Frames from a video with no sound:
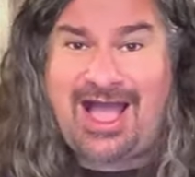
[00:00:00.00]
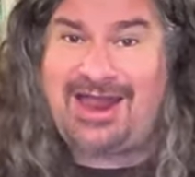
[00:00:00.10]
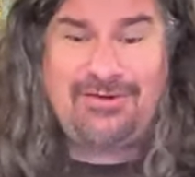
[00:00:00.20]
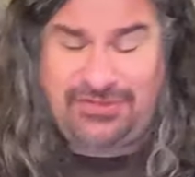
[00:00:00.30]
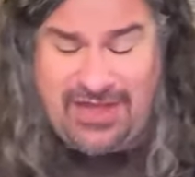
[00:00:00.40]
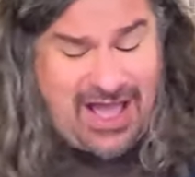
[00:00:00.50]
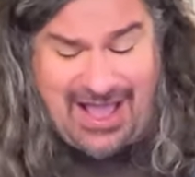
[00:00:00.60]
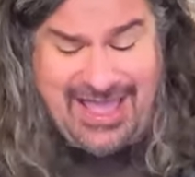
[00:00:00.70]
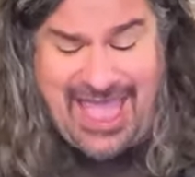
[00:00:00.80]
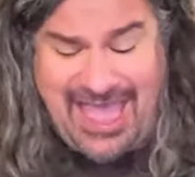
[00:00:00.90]
I don't
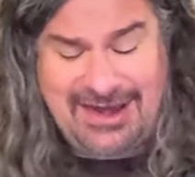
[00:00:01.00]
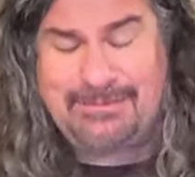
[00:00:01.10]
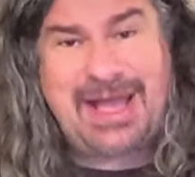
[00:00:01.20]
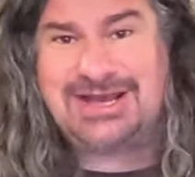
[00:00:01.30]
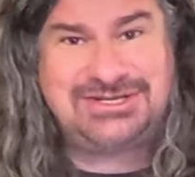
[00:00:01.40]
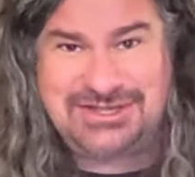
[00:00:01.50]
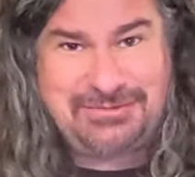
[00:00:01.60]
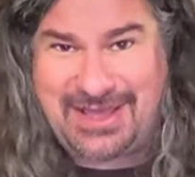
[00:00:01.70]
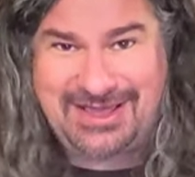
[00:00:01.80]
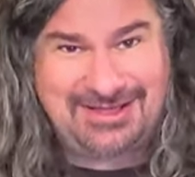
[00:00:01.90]
I can't imagine they're
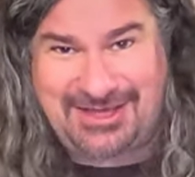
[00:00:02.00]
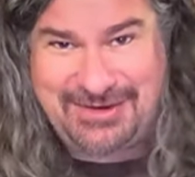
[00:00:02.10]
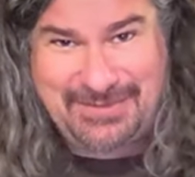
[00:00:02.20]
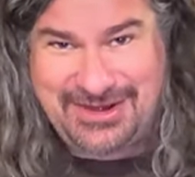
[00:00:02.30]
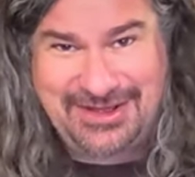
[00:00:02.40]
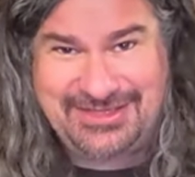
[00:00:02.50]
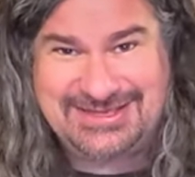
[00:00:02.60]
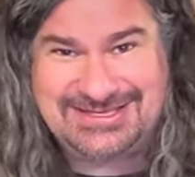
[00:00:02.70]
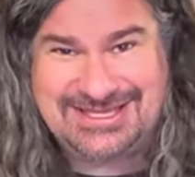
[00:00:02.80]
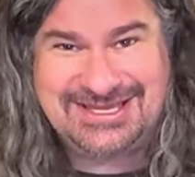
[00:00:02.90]
making a lot of money on
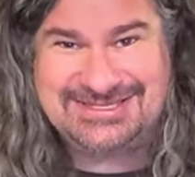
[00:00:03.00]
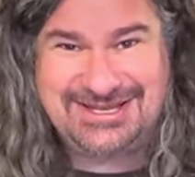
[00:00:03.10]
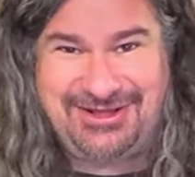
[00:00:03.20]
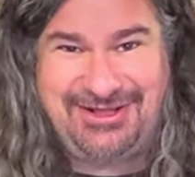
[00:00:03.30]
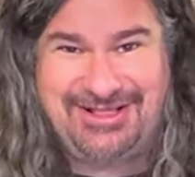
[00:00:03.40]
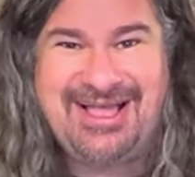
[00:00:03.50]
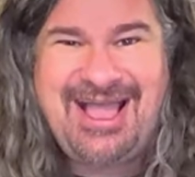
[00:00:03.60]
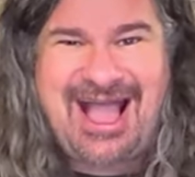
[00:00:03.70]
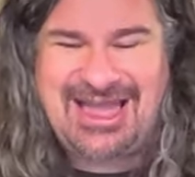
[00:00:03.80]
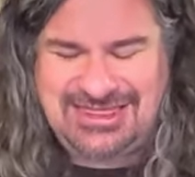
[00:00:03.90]
these things at all.
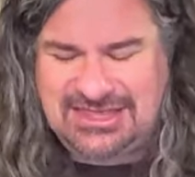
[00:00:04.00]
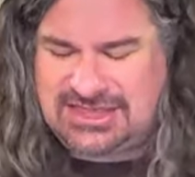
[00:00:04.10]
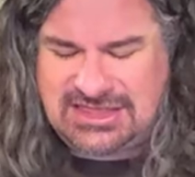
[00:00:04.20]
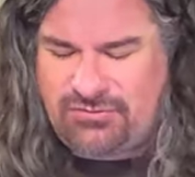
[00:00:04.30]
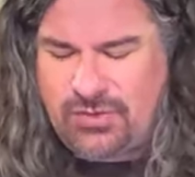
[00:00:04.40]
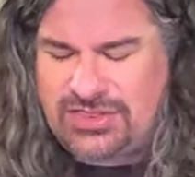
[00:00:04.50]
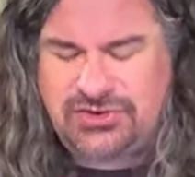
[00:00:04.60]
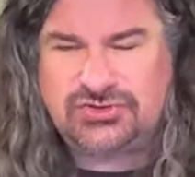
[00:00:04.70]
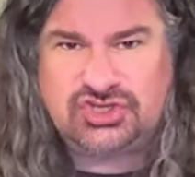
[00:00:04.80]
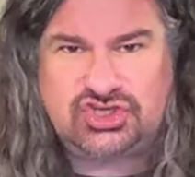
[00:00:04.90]
I think that they went
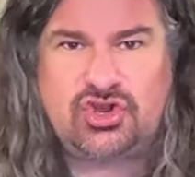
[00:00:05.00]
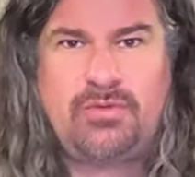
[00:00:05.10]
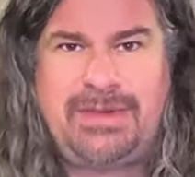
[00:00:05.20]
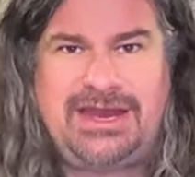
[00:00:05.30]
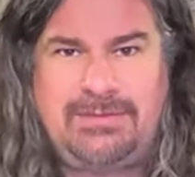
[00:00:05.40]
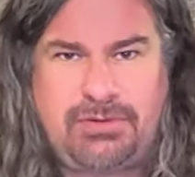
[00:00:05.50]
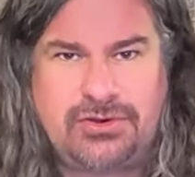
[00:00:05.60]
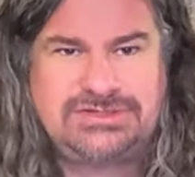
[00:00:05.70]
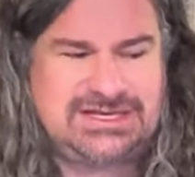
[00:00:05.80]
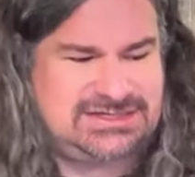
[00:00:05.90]
through so many
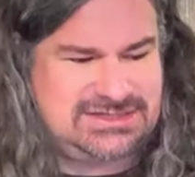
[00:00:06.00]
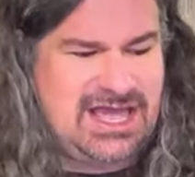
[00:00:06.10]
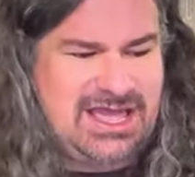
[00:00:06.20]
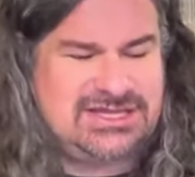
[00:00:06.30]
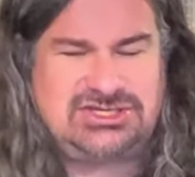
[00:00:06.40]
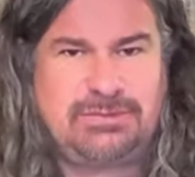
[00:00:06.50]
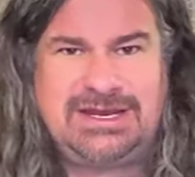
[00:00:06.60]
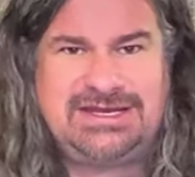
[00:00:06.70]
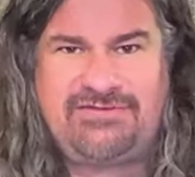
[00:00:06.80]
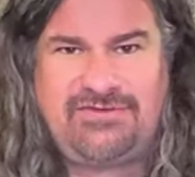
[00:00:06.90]
process and so
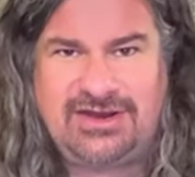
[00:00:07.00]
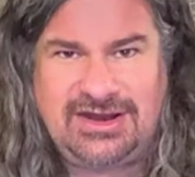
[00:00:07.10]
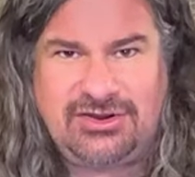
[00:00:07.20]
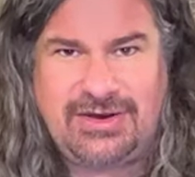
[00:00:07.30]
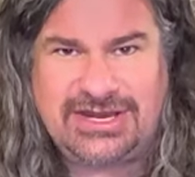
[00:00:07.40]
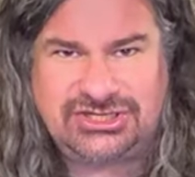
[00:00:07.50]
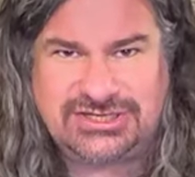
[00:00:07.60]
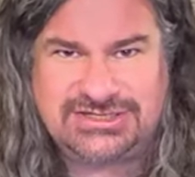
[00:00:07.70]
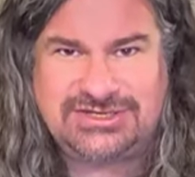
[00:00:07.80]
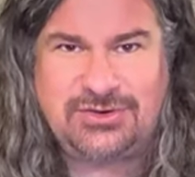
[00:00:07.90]
many different
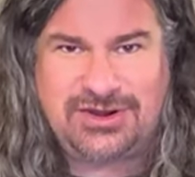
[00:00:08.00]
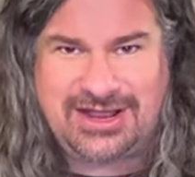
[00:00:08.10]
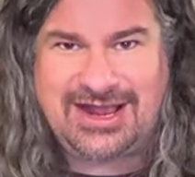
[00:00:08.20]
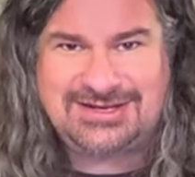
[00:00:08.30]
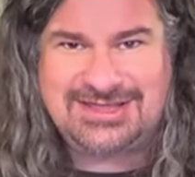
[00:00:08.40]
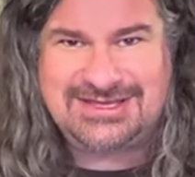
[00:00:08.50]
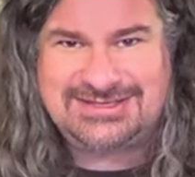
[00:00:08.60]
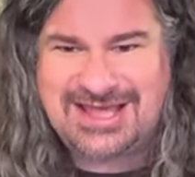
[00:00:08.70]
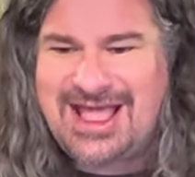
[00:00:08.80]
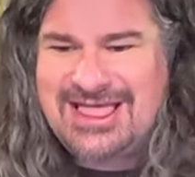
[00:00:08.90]
iterations in order to get to
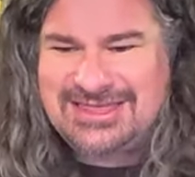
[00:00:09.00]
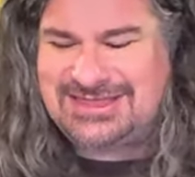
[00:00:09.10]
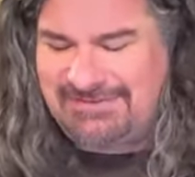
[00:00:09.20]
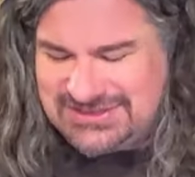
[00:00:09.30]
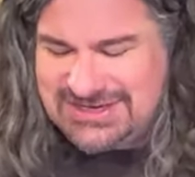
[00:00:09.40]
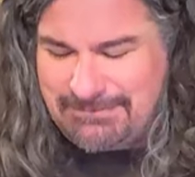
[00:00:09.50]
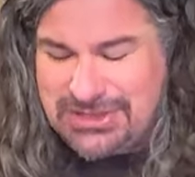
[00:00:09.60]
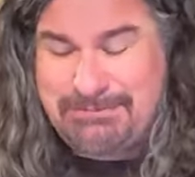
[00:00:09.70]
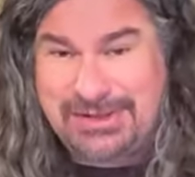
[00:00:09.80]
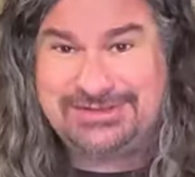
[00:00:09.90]
this that they've
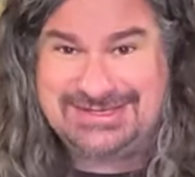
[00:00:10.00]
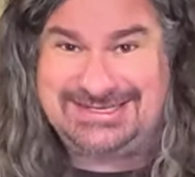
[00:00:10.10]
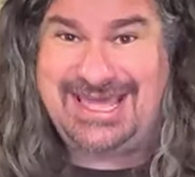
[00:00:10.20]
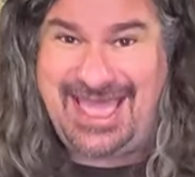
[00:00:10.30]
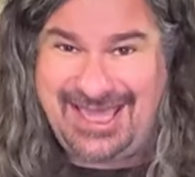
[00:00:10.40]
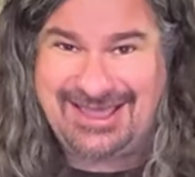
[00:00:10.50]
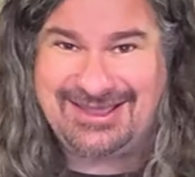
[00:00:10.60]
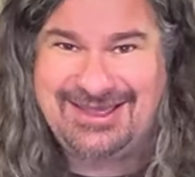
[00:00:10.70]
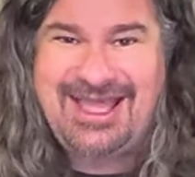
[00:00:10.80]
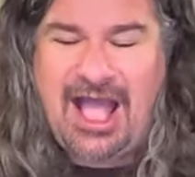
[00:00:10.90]
simply built a
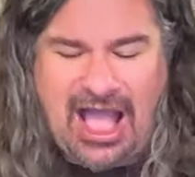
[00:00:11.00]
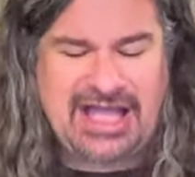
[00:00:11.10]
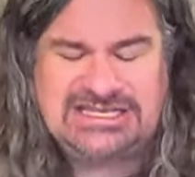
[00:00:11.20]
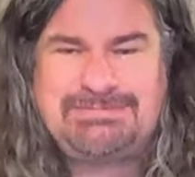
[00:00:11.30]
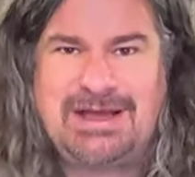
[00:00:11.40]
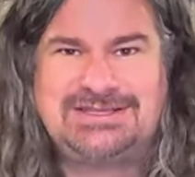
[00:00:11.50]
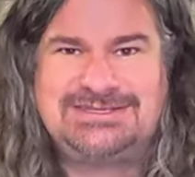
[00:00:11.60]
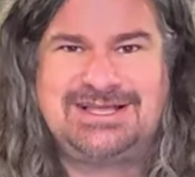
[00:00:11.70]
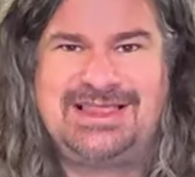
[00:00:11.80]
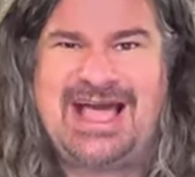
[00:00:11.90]
tank. I expect
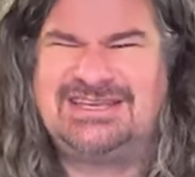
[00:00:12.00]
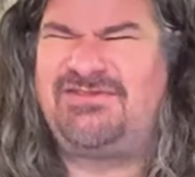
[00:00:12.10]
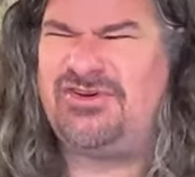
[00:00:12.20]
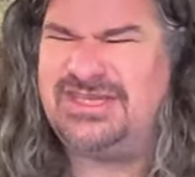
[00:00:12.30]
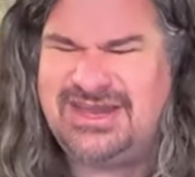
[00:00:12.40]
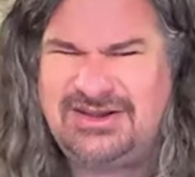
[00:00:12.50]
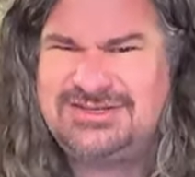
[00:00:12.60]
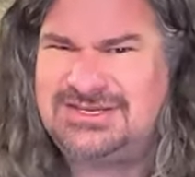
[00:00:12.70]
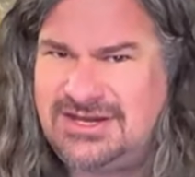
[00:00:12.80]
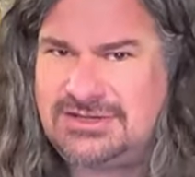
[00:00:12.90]
this to last for
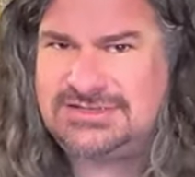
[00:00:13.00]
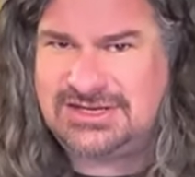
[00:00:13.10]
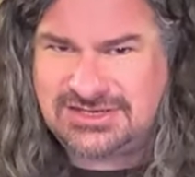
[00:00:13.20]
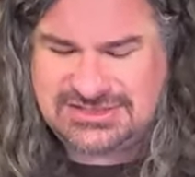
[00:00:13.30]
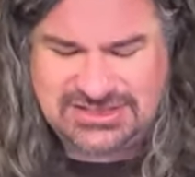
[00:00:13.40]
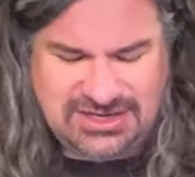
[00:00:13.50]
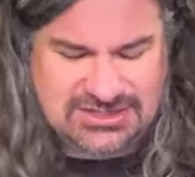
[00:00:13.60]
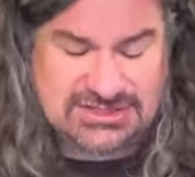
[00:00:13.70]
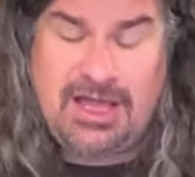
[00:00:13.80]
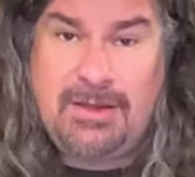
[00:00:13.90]
years and years and years and
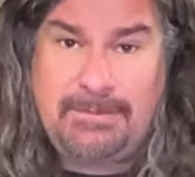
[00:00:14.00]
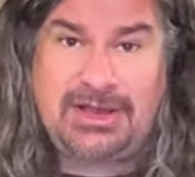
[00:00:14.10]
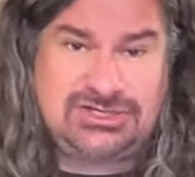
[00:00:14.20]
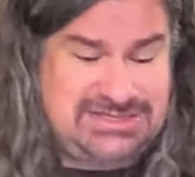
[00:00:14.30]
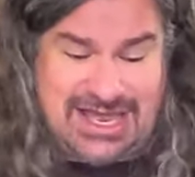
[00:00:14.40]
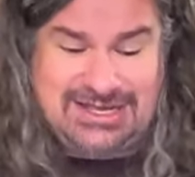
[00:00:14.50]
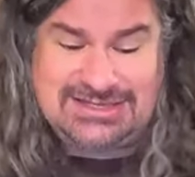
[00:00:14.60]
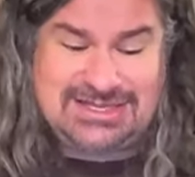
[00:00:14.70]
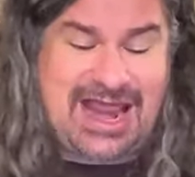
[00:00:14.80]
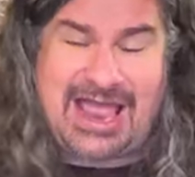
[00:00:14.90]
years. My understanding
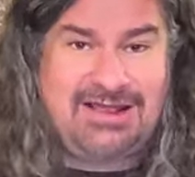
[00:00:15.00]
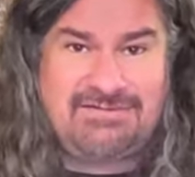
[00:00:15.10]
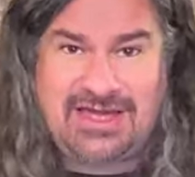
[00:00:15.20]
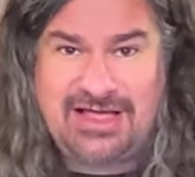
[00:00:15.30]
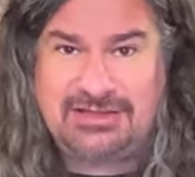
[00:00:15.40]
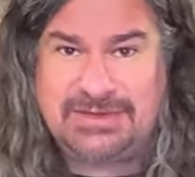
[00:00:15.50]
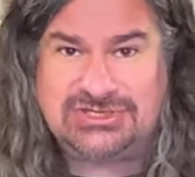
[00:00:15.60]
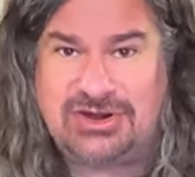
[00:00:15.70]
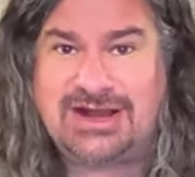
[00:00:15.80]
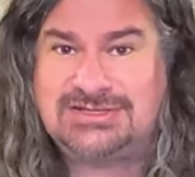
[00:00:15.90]
is that any of the
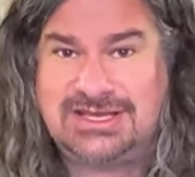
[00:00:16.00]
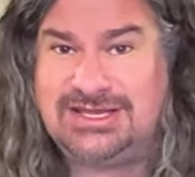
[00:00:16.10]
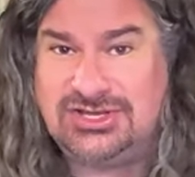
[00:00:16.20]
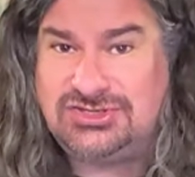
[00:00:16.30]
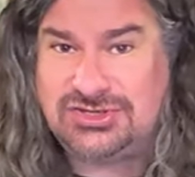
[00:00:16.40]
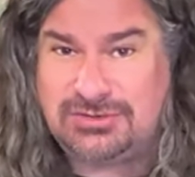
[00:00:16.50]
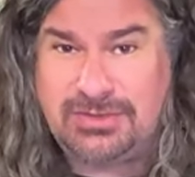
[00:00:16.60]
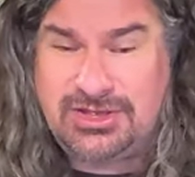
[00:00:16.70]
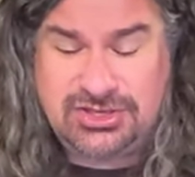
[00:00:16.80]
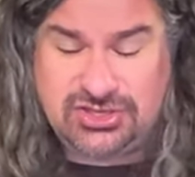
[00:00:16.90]
elements are actually user
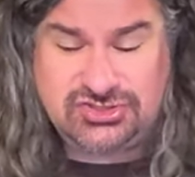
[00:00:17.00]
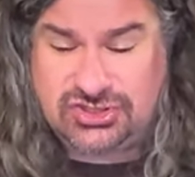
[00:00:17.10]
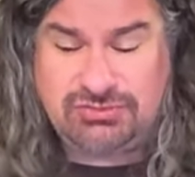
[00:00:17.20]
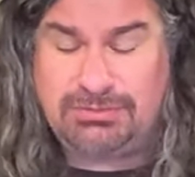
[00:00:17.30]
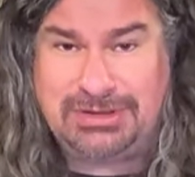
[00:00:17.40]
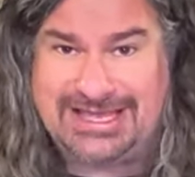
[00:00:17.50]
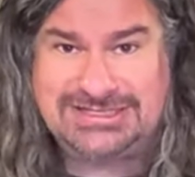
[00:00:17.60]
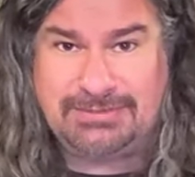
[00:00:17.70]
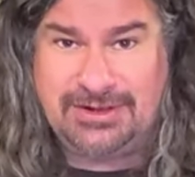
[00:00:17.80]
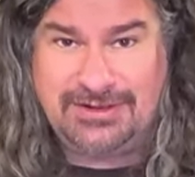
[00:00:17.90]
user
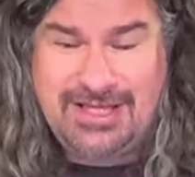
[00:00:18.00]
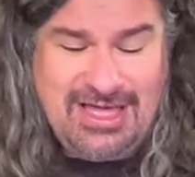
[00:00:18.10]
replaceable.